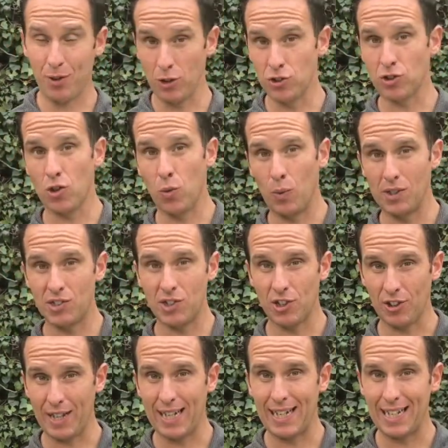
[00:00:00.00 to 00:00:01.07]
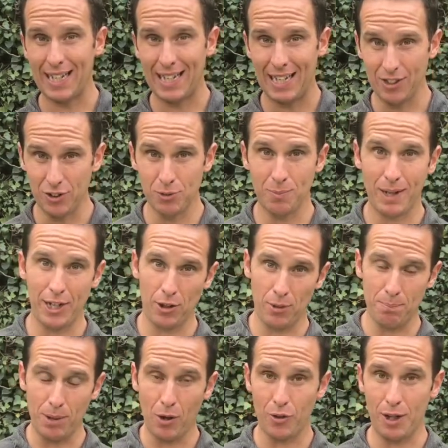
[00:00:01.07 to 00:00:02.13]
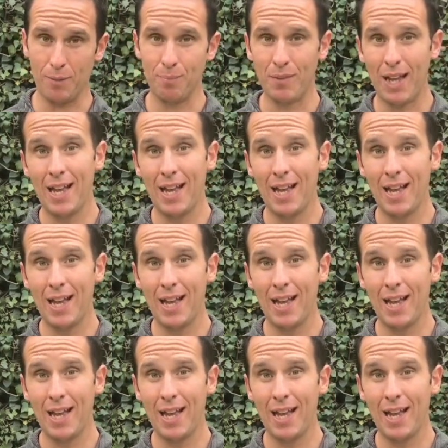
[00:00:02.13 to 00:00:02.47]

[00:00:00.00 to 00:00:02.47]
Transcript: Those are the ones that are getting killed by your opponent.